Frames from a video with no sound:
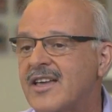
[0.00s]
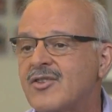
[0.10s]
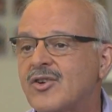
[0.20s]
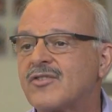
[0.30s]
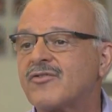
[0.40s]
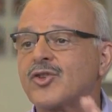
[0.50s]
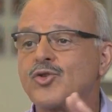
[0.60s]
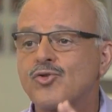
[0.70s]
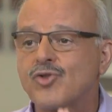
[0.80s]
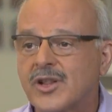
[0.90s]
and there's
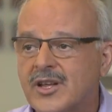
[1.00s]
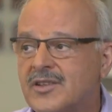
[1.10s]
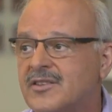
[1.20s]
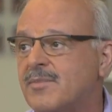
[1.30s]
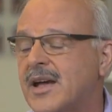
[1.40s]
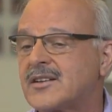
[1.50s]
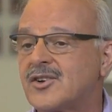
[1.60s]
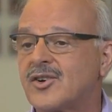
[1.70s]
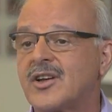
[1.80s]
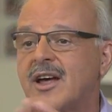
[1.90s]
trillions of
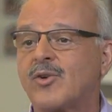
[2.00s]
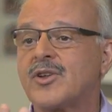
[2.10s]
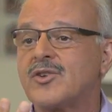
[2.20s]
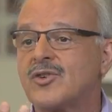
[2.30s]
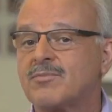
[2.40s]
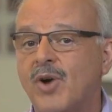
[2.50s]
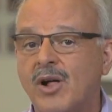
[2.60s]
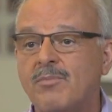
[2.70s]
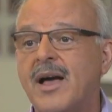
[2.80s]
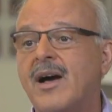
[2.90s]
bacteria, not only in your
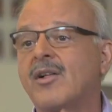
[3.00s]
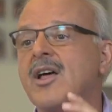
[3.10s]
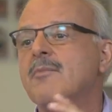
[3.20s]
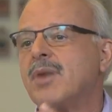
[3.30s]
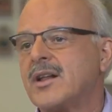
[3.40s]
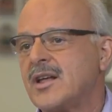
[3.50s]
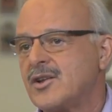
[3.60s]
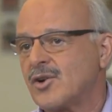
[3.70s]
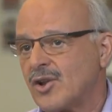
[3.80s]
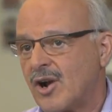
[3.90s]
small bowel, but in
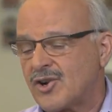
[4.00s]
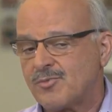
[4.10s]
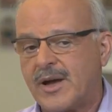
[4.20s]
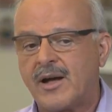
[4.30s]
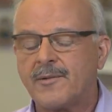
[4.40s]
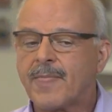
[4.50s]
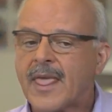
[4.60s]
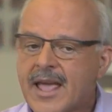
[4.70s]
your large bowel.